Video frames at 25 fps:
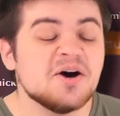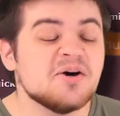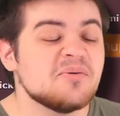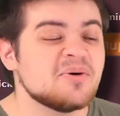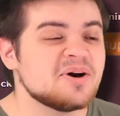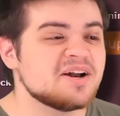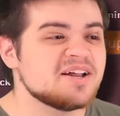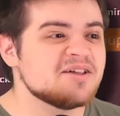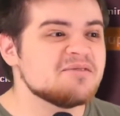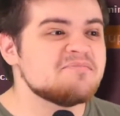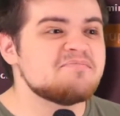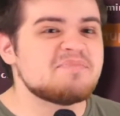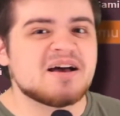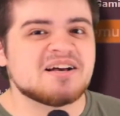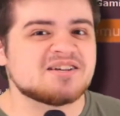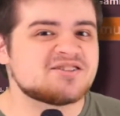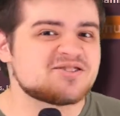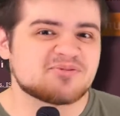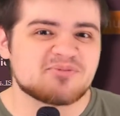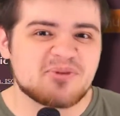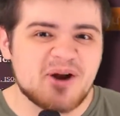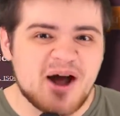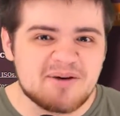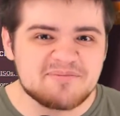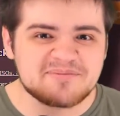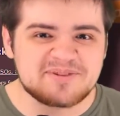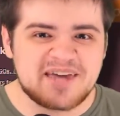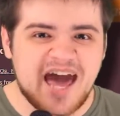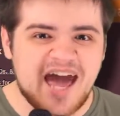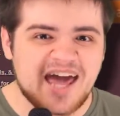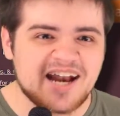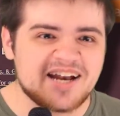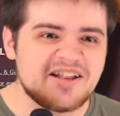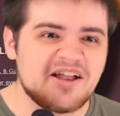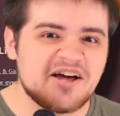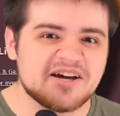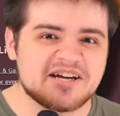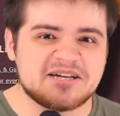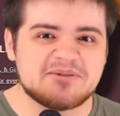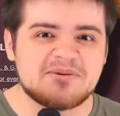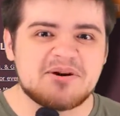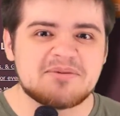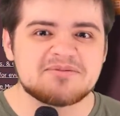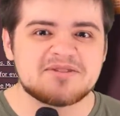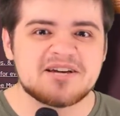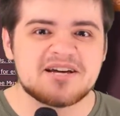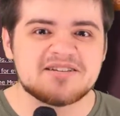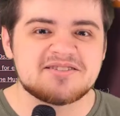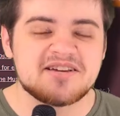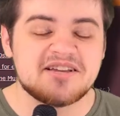one of the best ROM cataloging
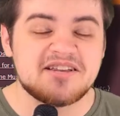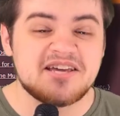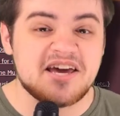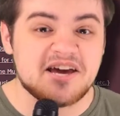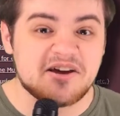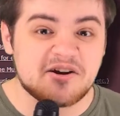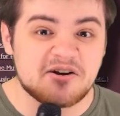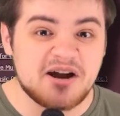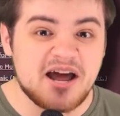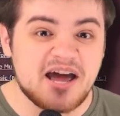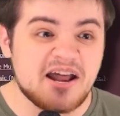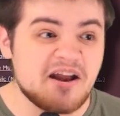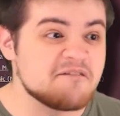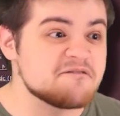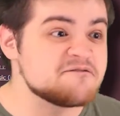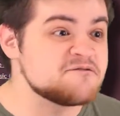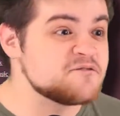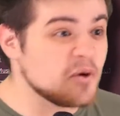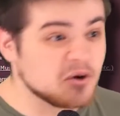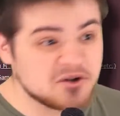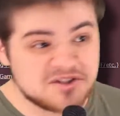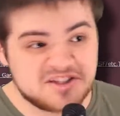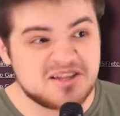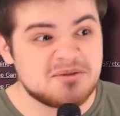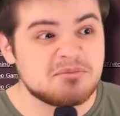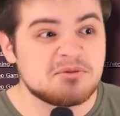websites on the internet and forcing